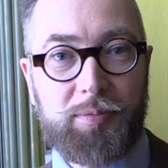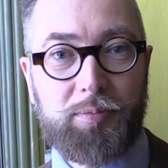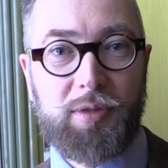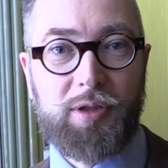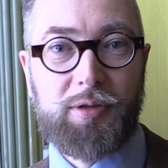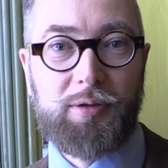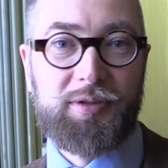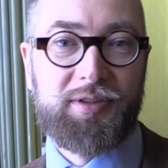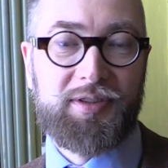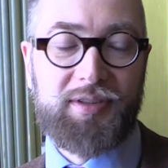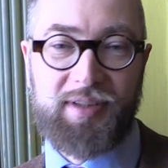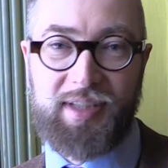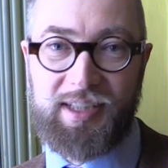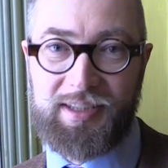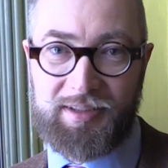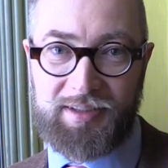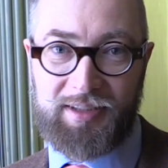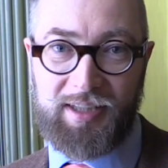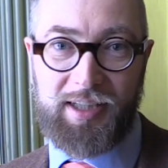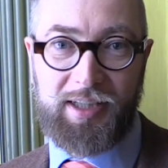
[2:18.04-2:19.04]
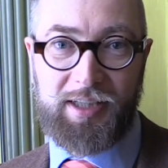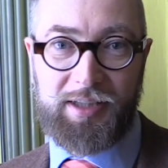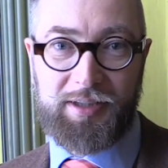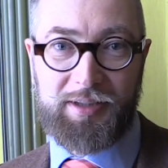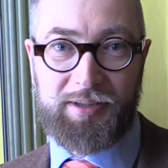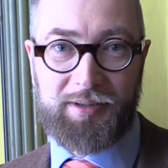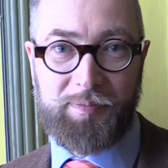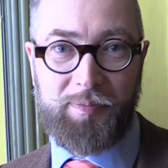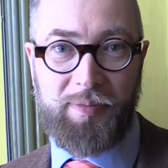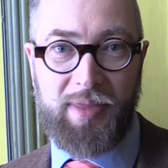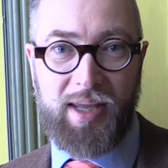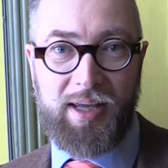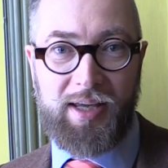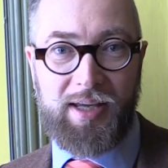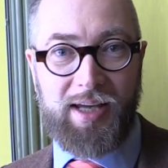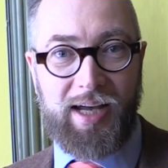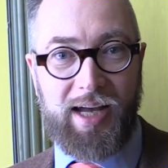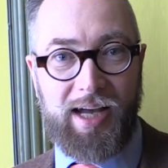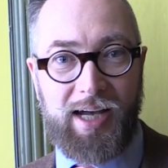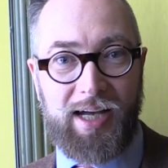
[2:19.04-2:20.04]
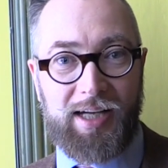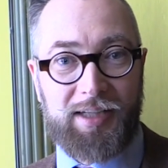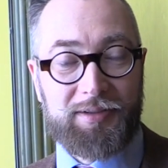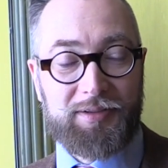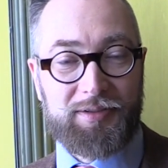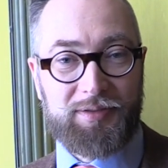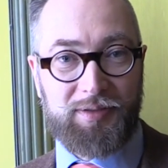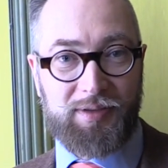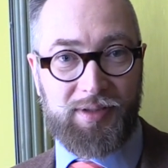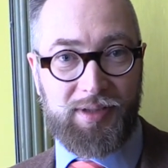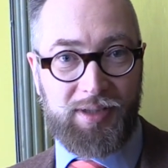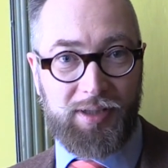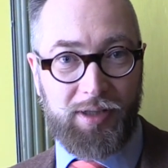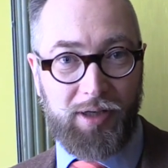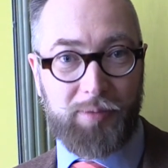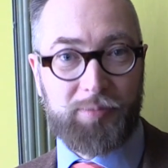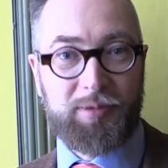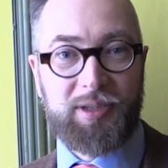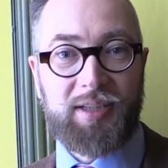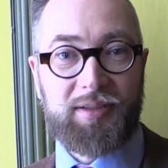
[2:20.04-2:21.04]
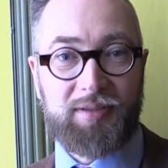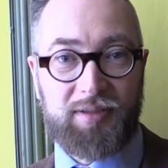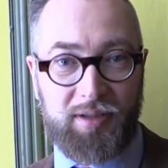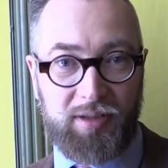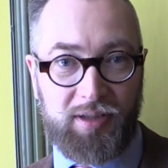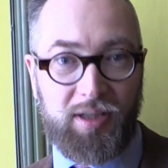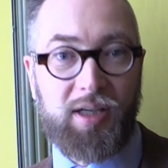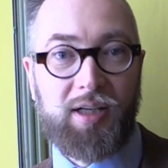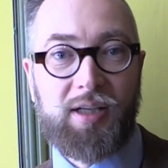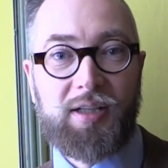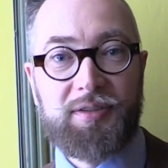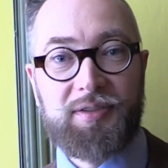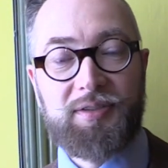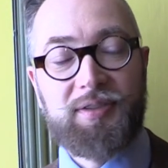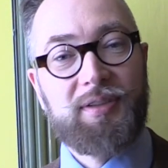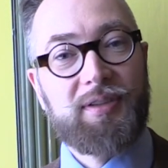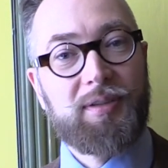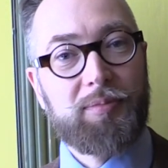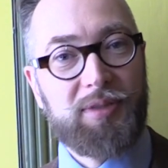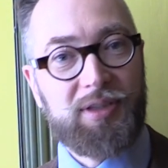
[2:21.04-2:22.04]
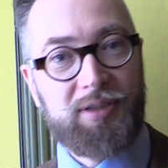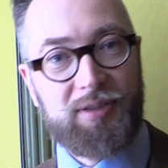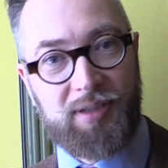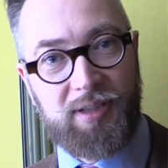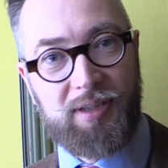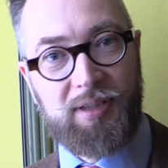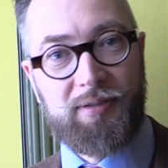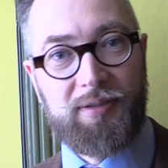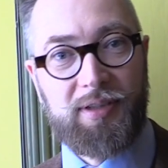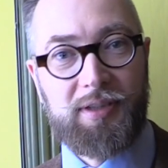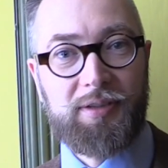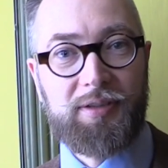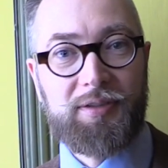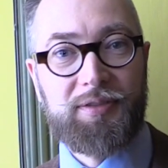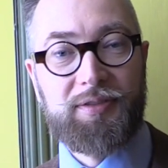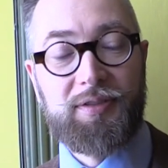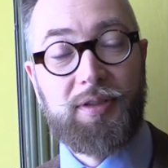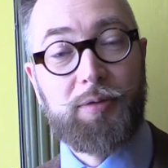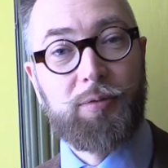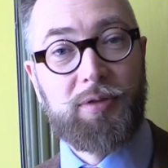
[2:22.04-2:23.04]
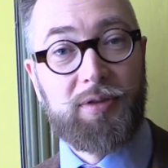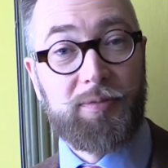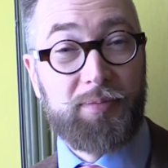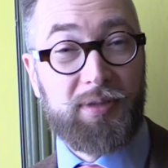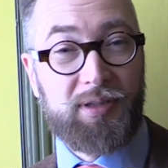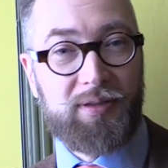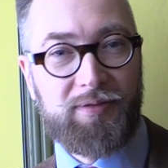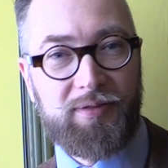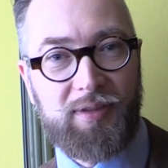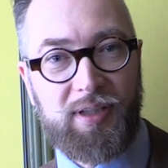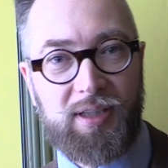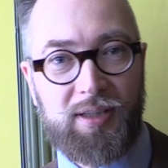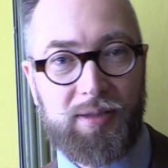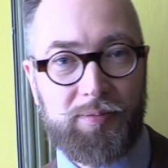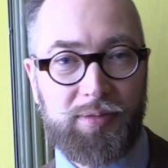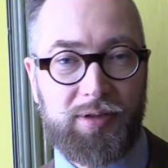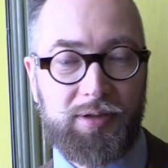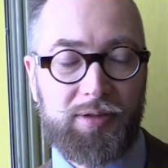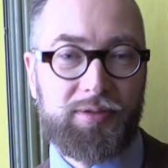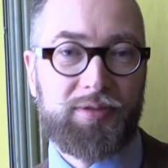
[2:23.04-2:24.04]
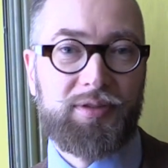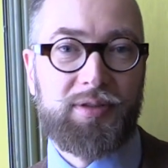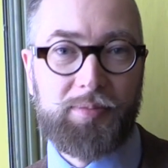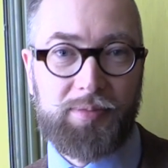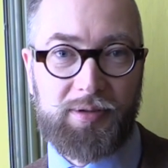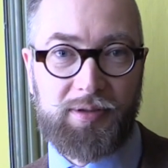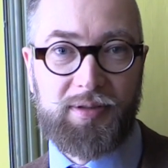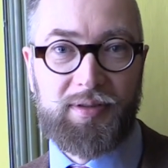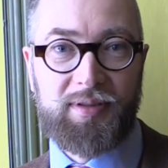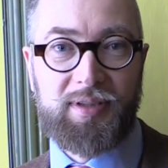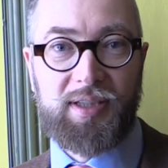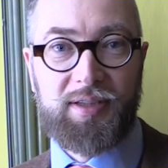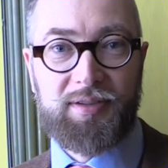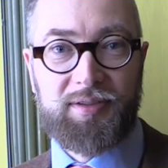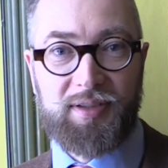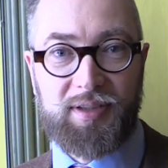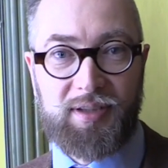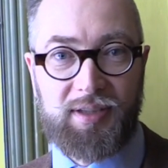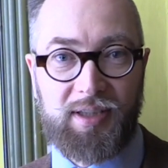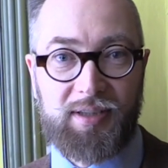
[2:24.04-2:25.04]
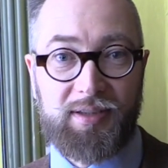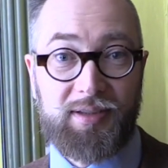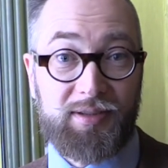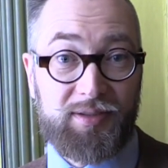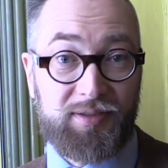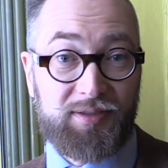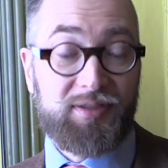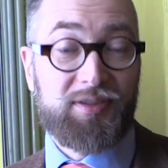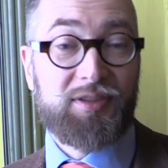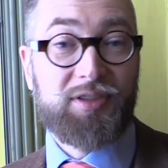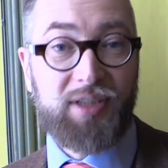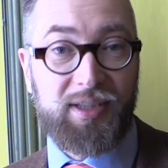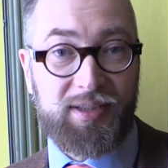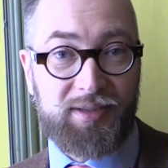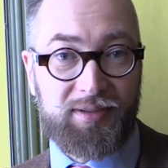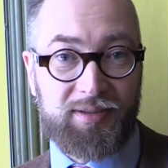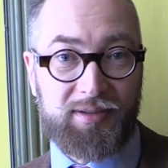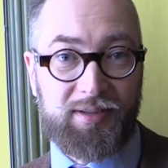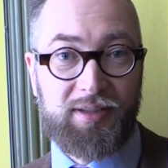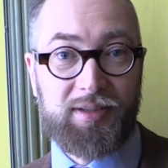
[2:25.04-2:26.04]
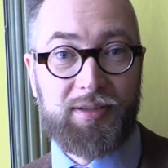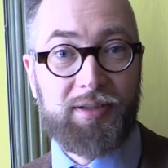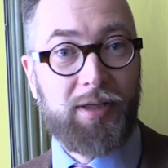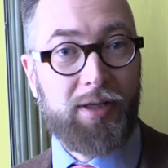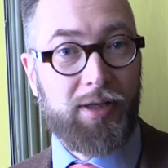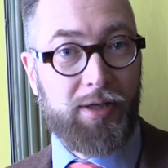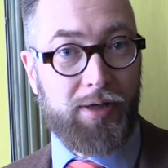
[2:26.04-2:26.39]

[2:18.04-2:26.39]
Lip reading: molds are then taken, and the objects are cast in the materials that would have been available to Piranesi and that are suggested